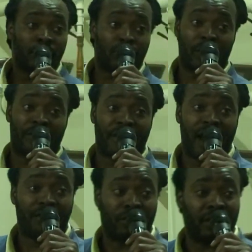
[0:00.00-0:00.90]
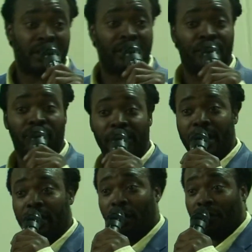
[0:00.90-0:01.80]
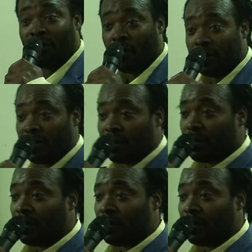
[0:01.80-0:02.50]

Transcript: 25, 27, 28, or 40.